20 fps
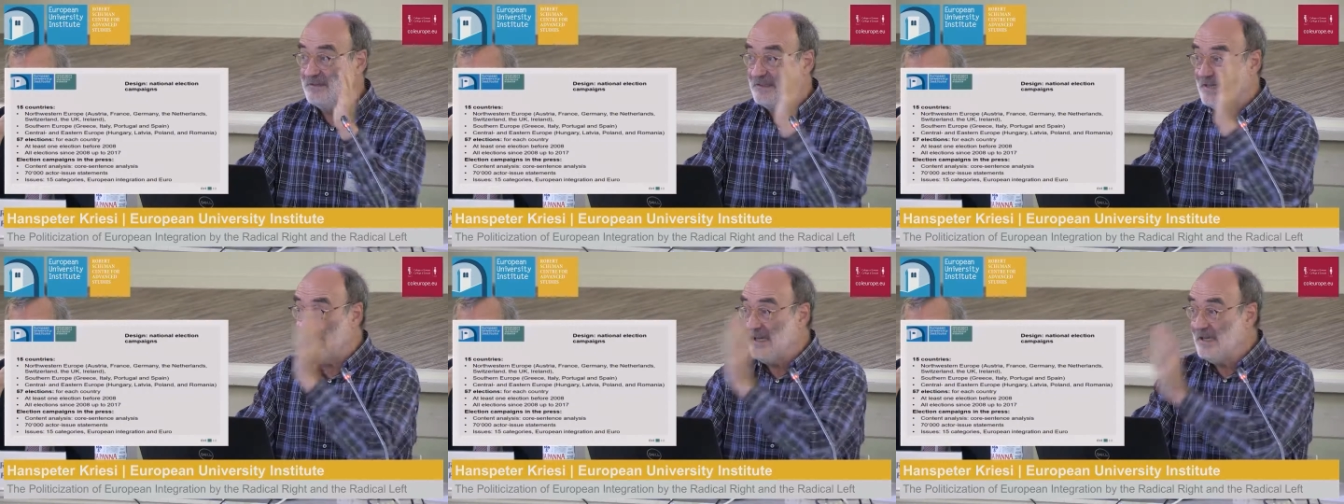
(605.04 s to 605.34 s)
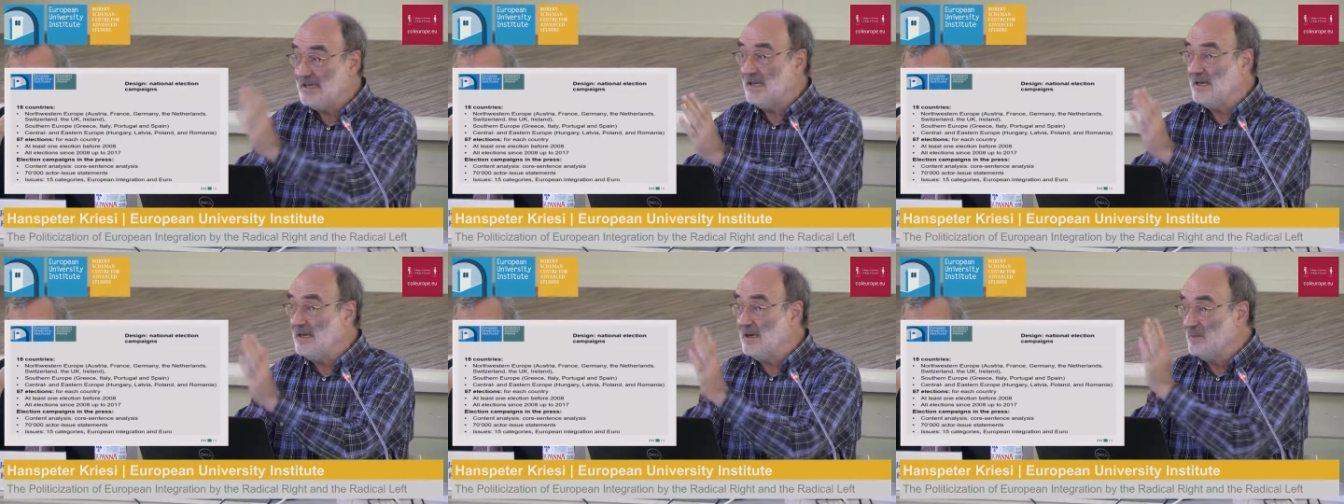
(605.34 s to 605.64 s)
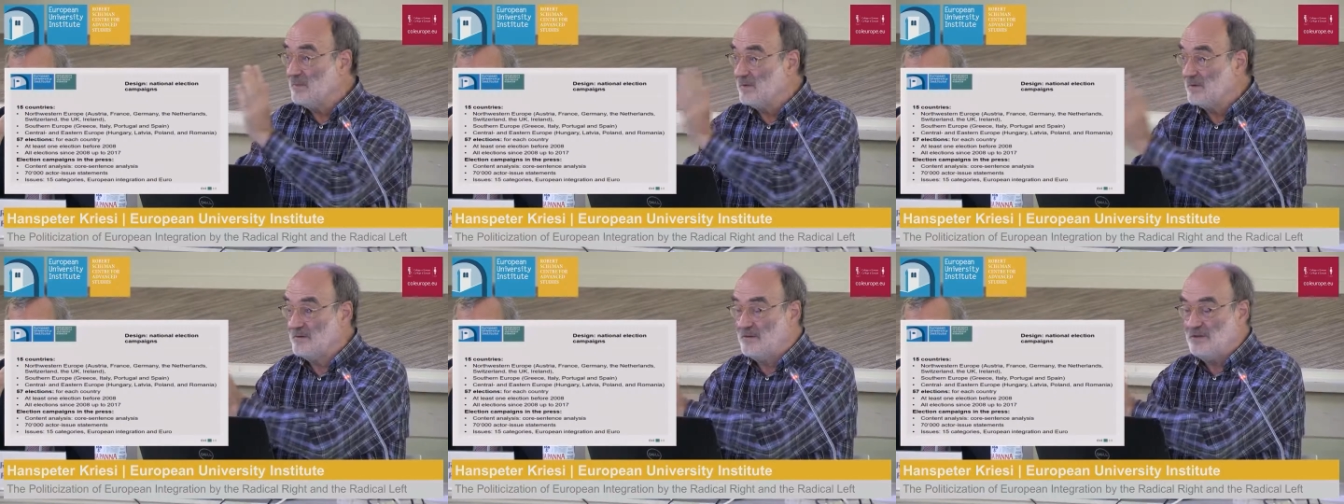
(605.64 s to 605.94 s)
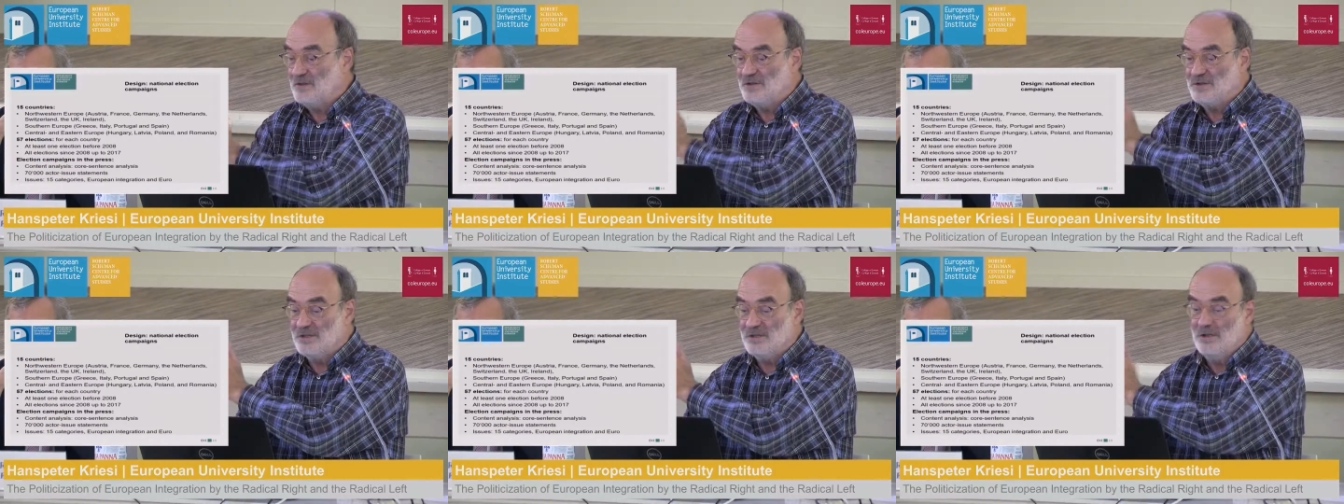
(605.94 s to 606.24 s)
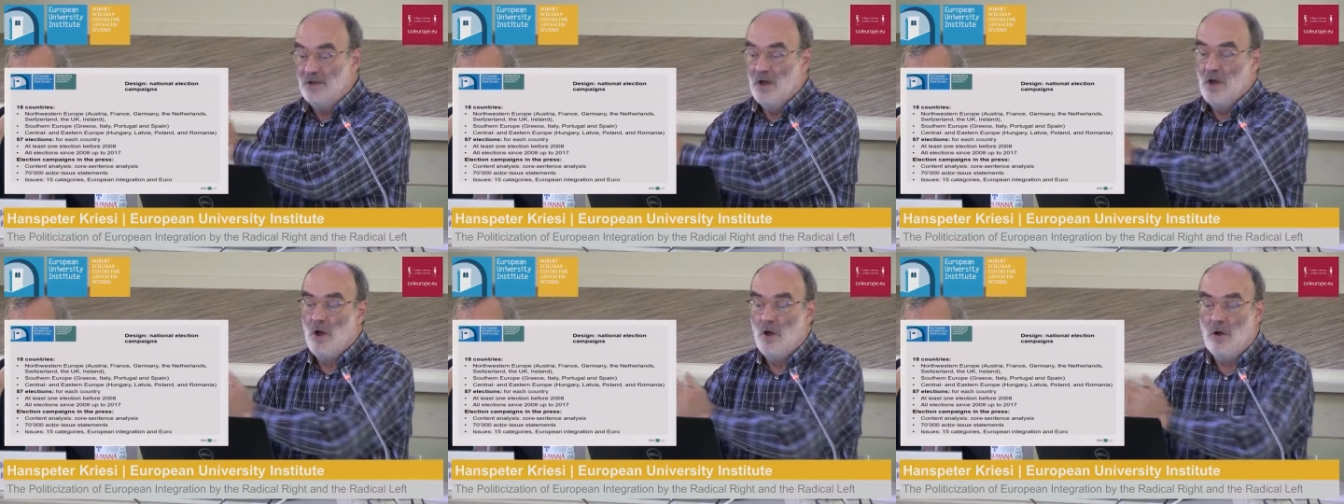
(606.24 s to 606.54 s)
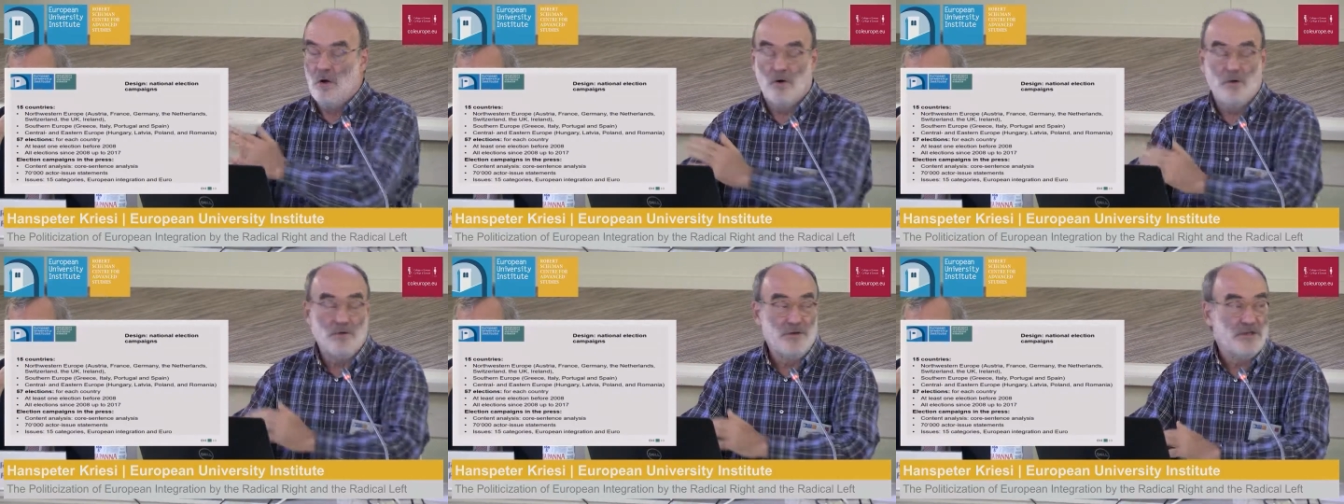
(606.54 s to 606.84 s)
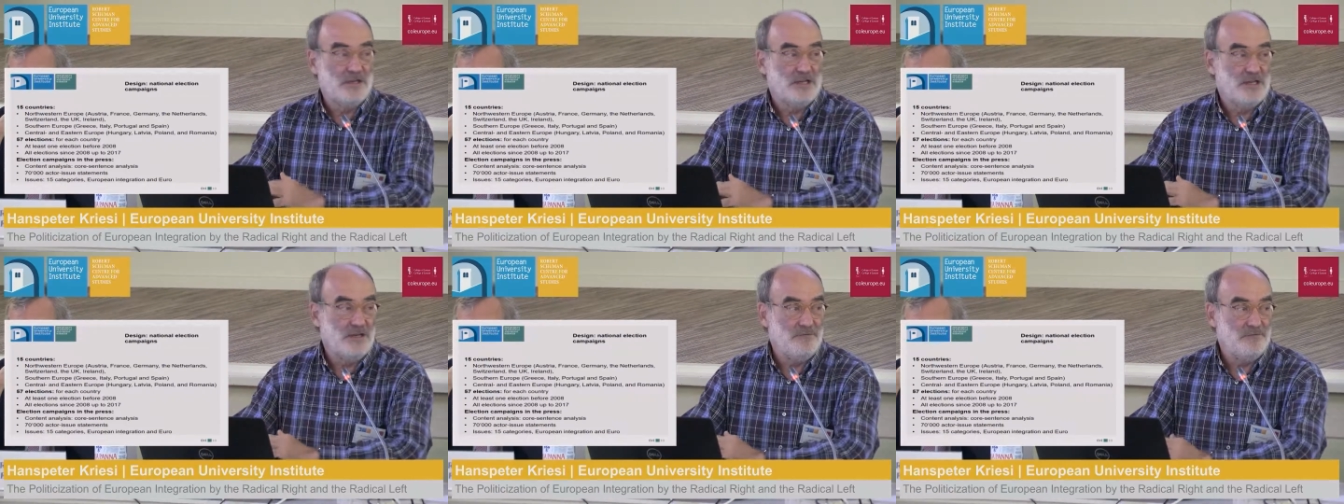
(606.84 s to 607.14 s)
taking a position on
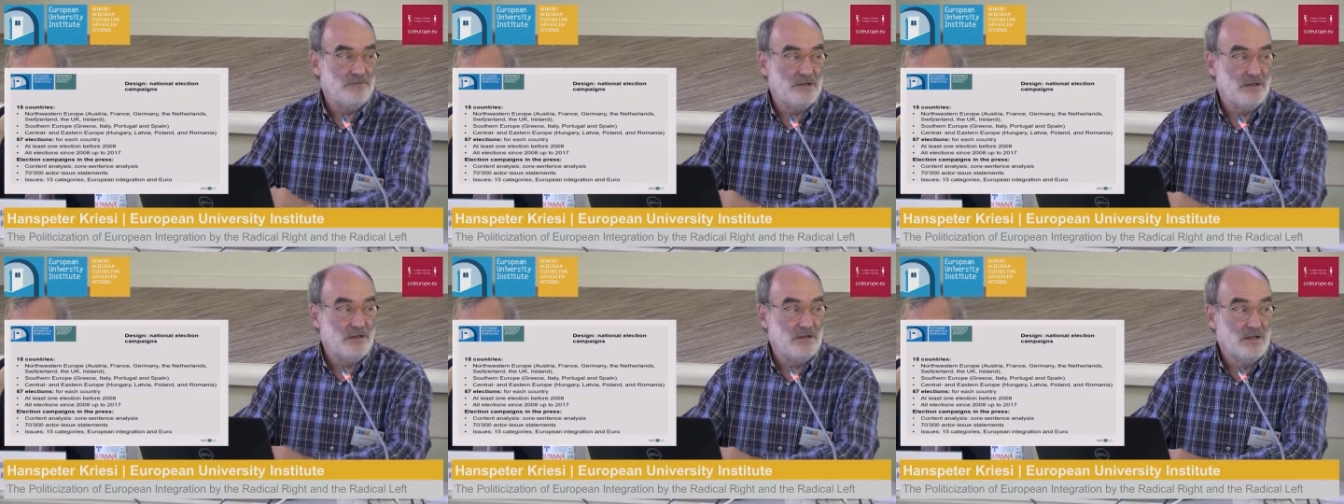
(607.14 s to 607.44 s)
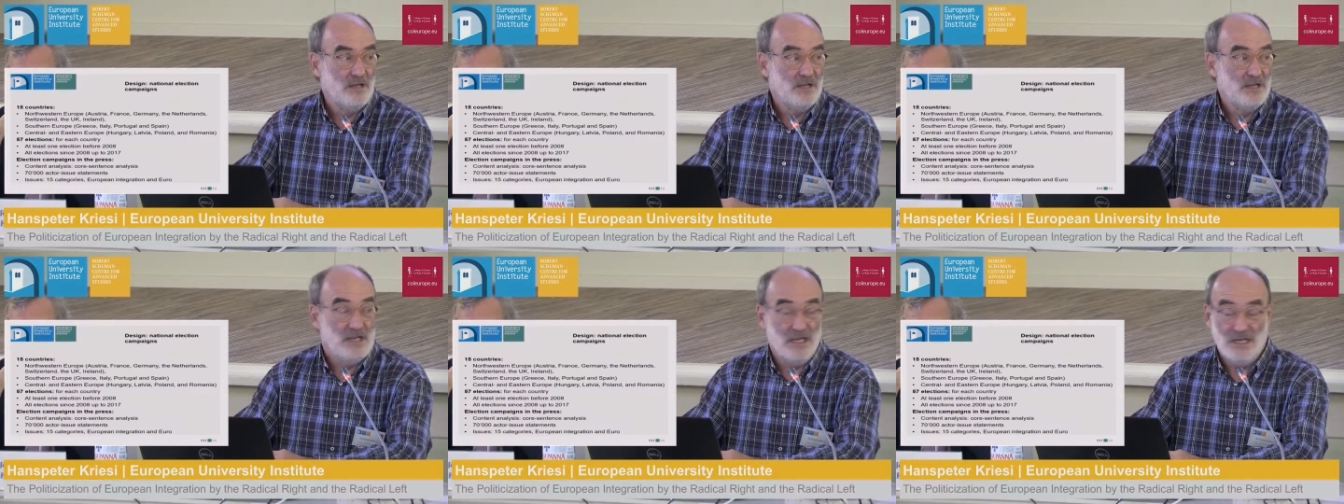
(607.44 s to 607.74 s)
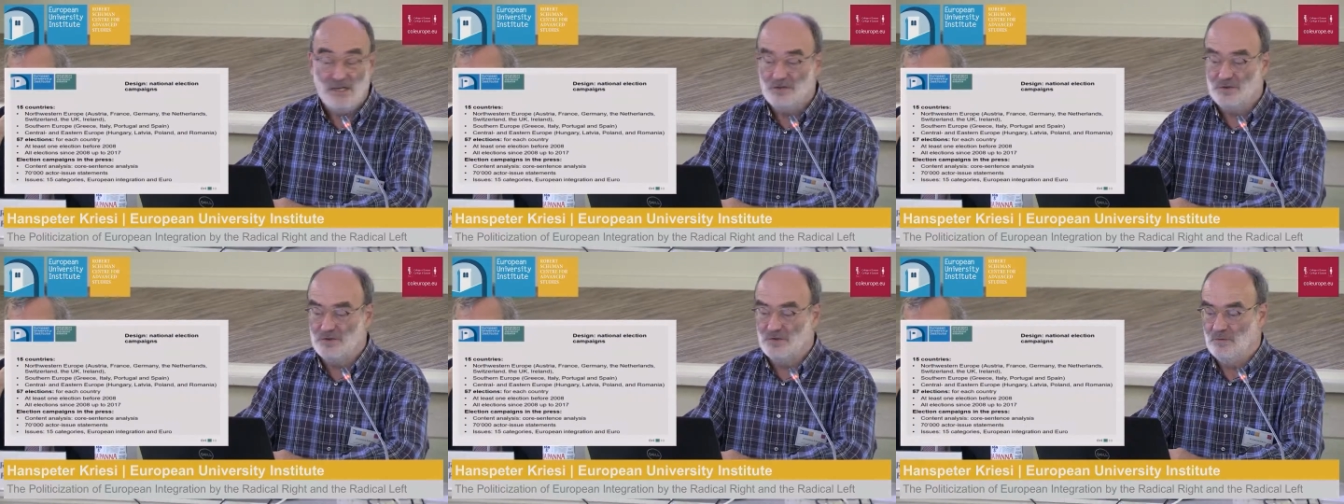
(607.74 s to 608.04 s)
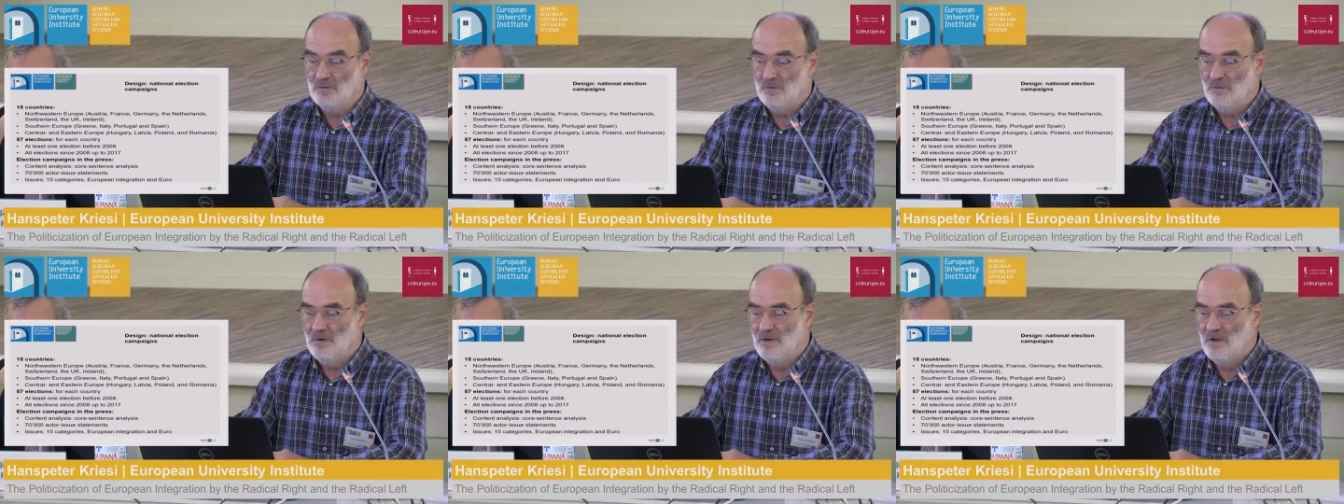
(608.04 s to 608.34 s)
a given issue.